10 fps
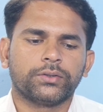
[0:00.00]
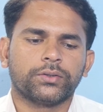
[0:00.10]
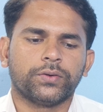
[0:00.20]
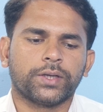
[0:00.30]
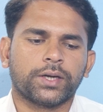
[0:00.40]

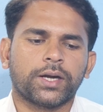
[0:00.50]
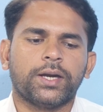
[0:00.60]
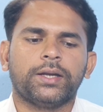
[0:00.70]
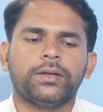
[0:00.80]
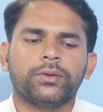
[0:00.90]
So we can
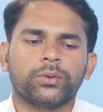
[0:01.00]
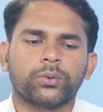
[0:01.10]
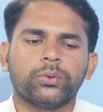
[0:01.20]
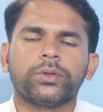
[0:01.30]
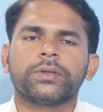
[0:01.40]
write
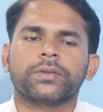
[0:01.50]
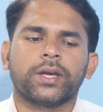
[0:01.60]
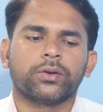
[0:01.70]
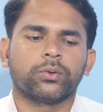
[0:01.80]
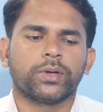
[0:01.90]
root
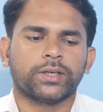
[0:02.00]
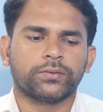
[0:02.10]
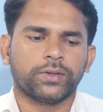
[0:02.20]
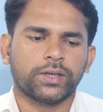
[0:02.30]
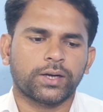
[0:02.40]
sine root
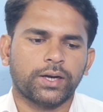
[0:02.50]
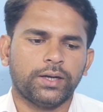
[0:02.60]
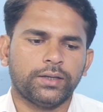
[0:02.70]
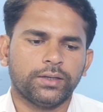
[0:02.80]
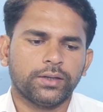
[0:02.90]
x, we can
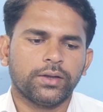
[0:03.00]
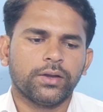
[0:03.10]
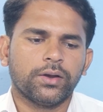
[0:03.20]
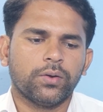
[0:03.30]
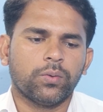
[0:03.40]
write
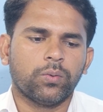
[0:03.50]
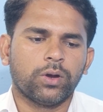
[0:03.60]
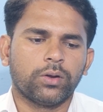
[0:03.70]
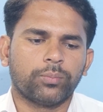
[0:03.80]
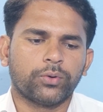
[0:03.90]

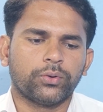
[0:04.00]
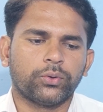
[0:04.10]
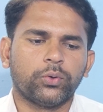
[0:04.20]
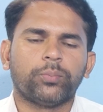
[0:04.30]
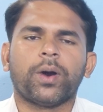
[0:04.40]
1
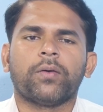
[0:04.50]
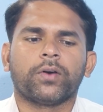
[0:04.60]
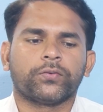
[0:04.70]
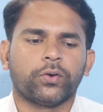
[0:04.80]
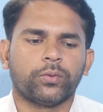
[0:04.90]
upon 2
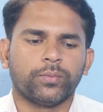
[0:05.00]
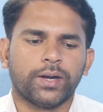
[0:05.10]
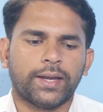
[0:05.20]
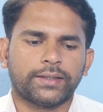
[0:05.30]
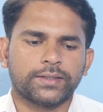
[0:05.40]
power form
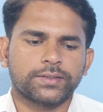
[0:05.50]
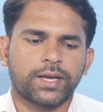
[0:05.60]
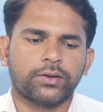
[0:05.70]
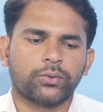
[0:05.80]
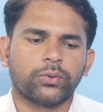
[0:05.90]
like this,
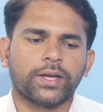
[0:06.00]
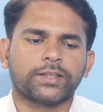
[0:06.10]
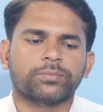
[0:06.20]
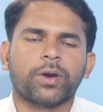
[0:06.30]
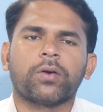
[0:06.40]
sine root
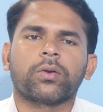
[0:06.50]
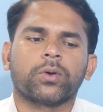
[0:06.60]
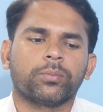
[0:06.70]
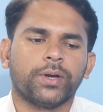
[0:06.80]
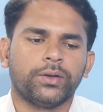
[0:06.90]
x power
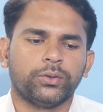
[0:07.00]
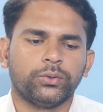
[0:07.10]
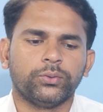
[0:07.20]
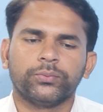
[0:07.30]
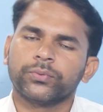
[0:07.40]
1 by
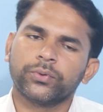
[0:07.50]
2.